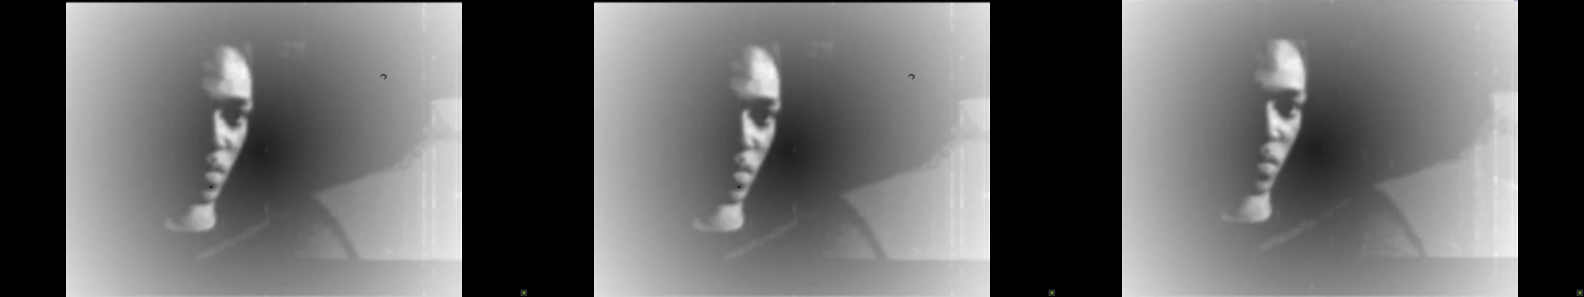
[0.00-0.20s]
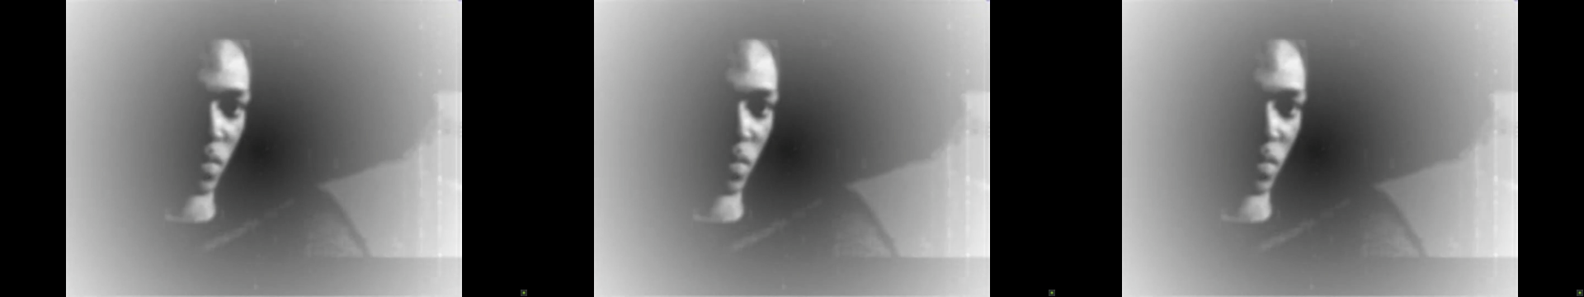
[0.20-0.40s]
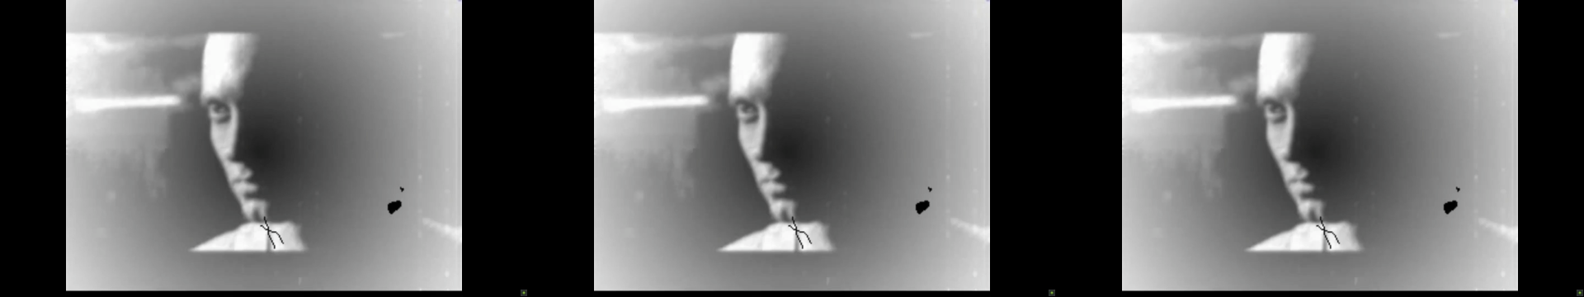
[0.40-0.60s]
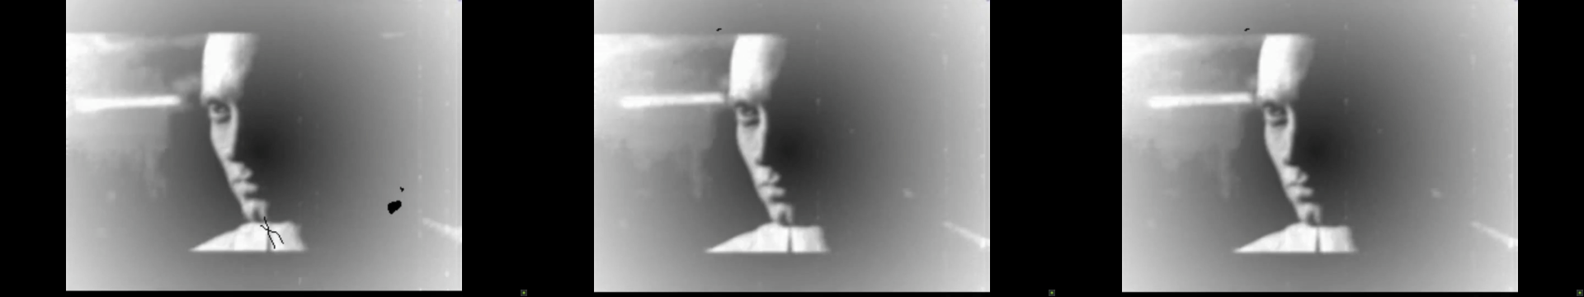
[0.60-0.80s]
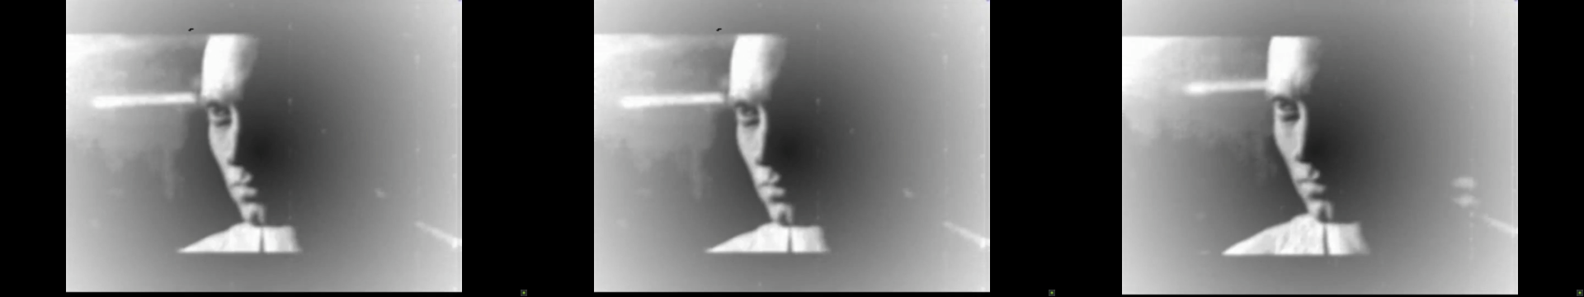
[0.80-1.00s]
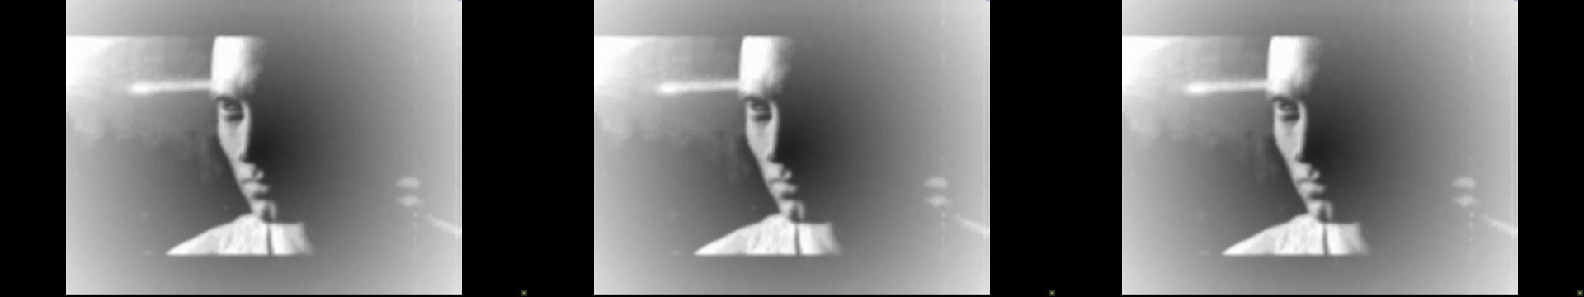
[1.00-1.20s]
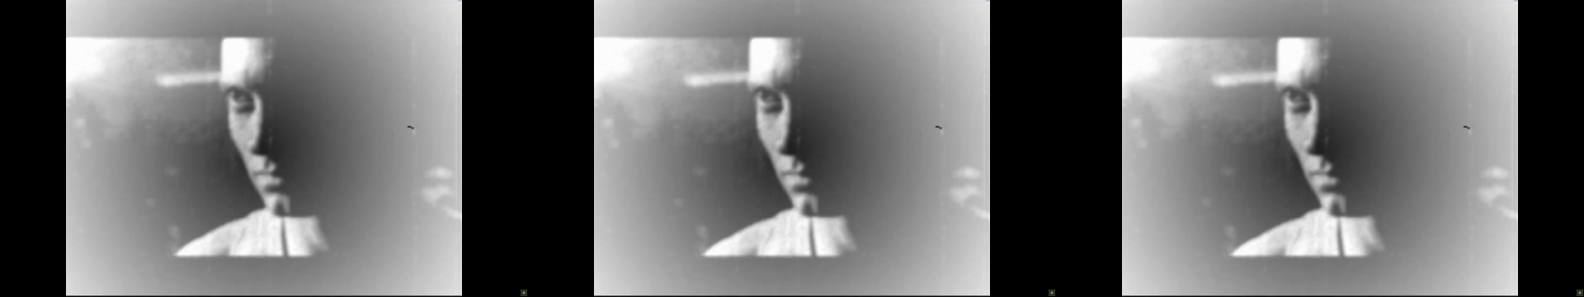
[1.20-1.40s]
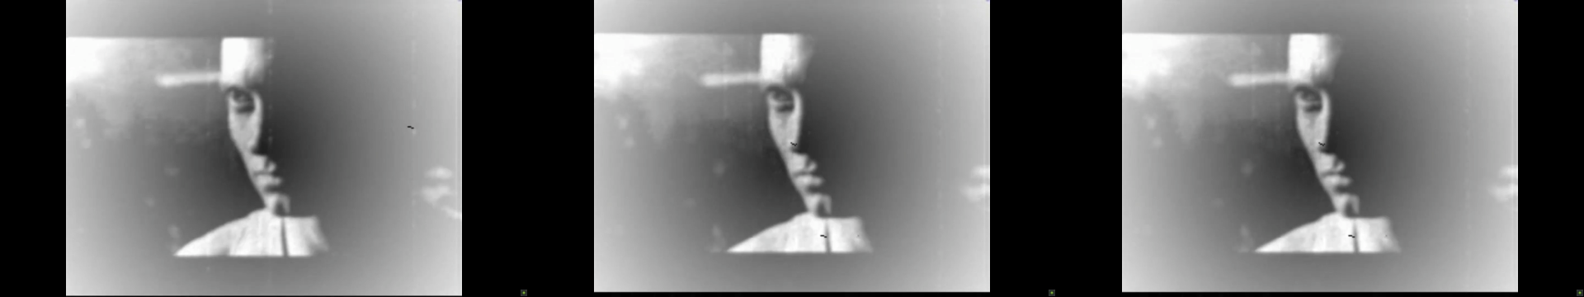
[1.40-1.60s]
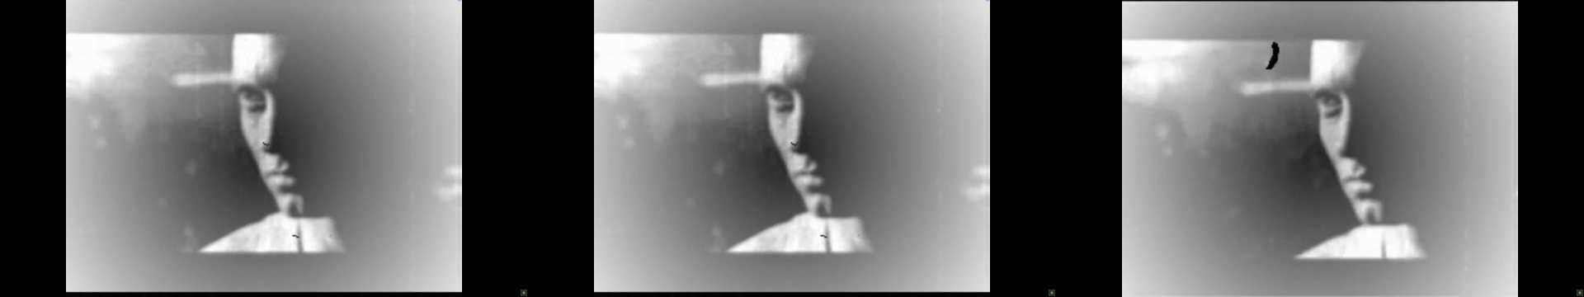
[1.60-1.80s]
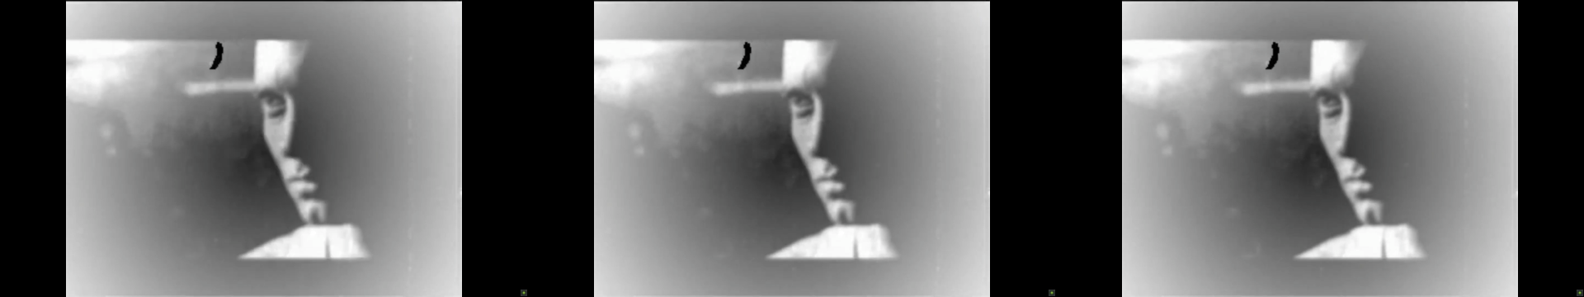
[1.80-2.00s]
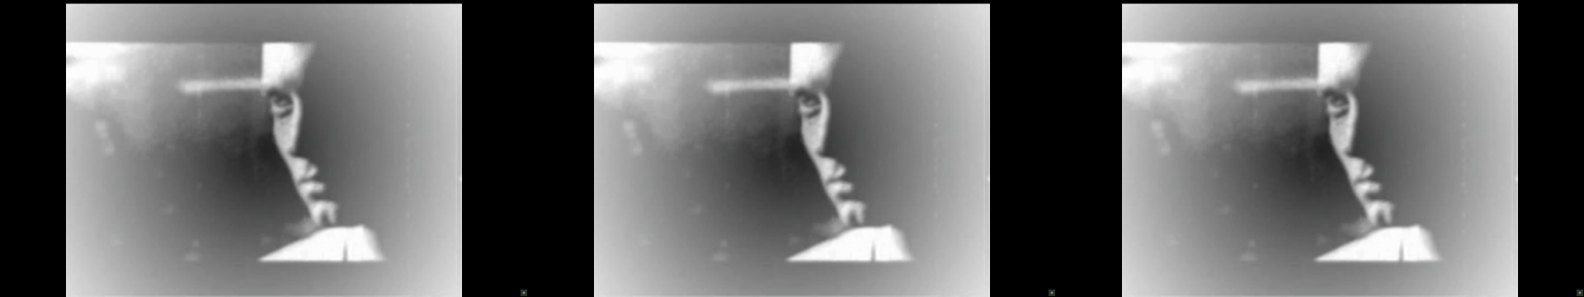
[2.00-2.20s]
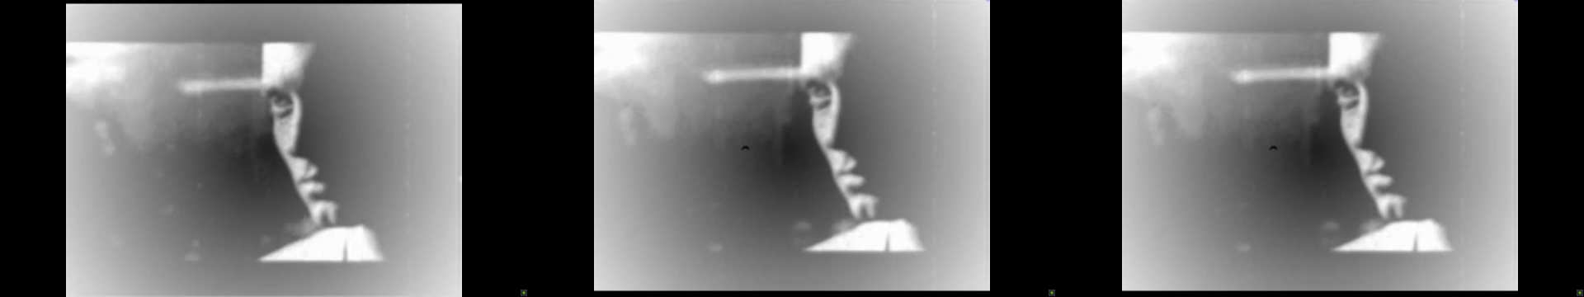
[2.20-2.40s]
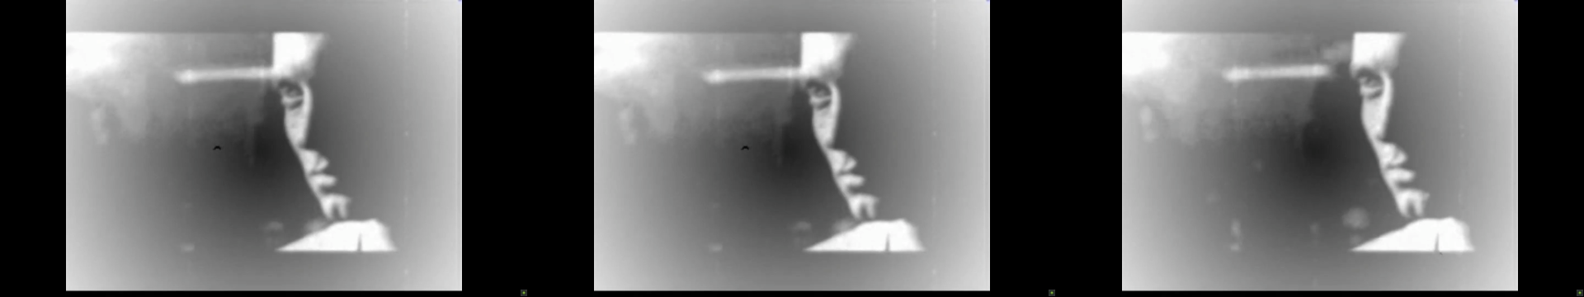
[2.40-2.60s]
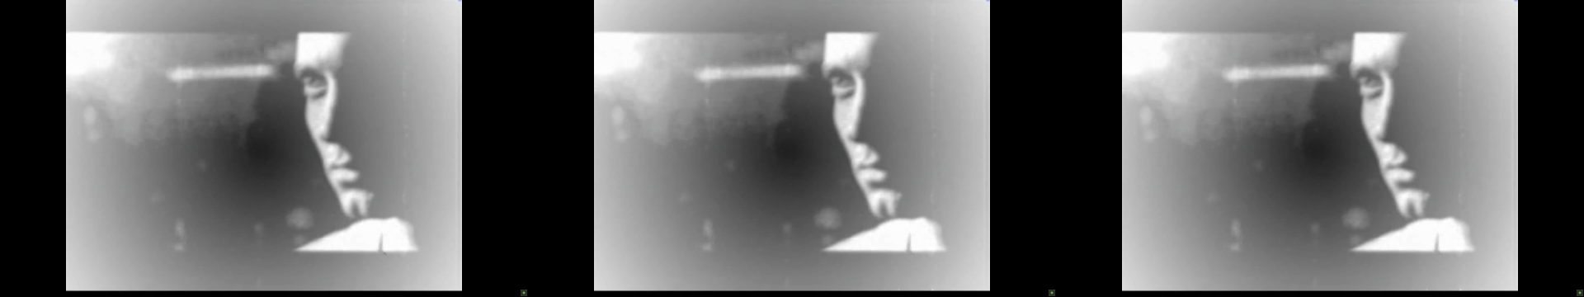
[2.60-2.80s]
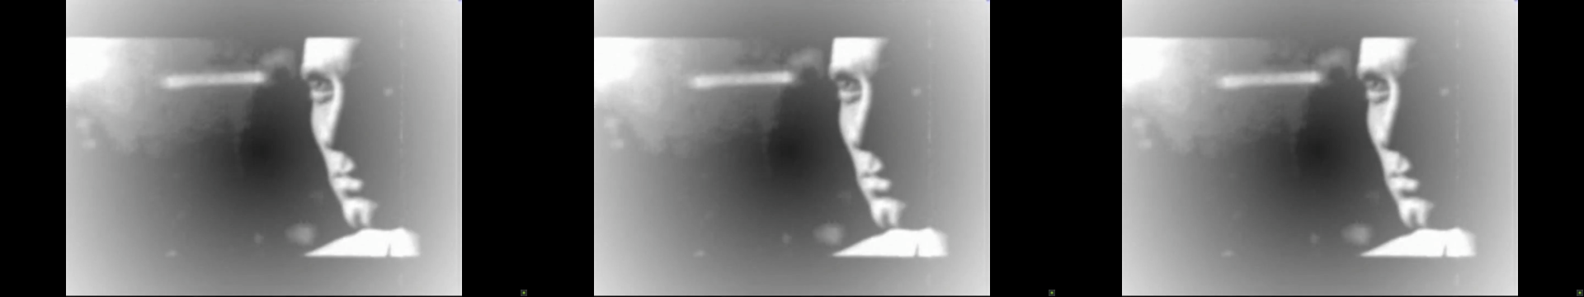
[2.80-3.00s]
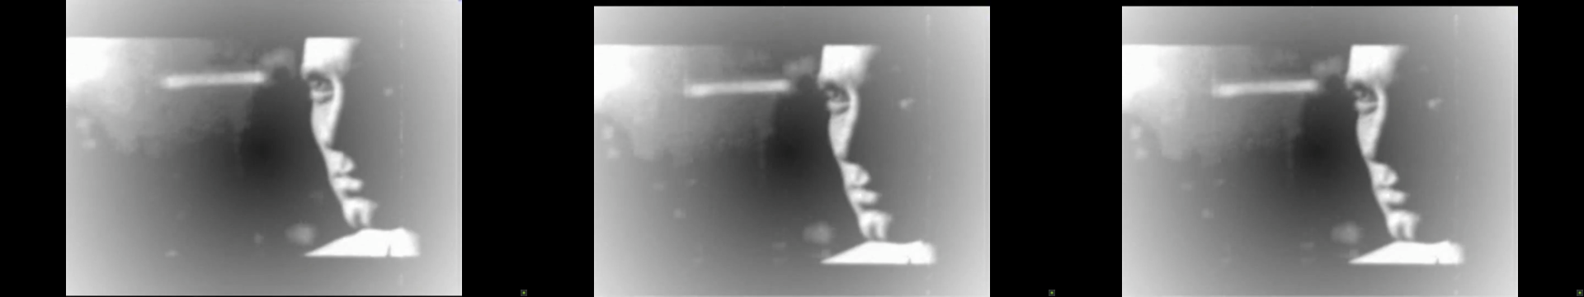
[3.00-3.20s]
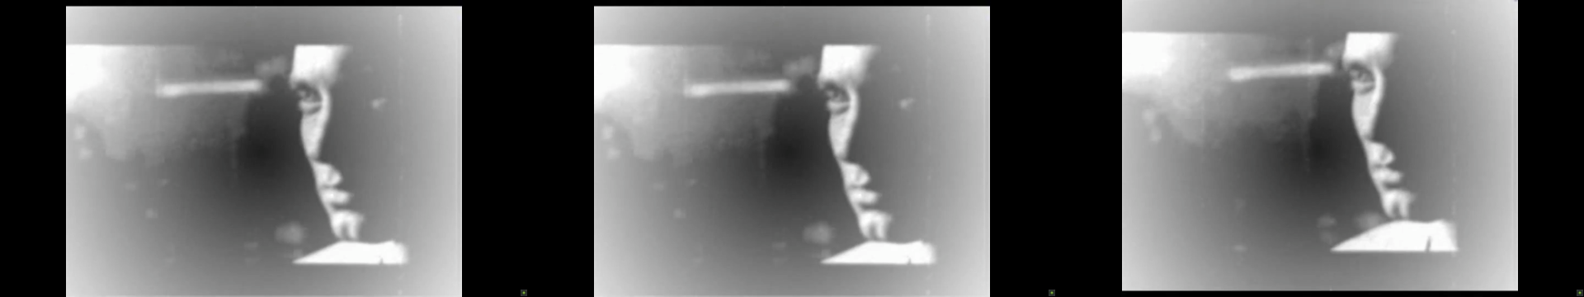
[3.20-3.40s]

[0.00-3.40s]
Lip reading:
(no speaker visible)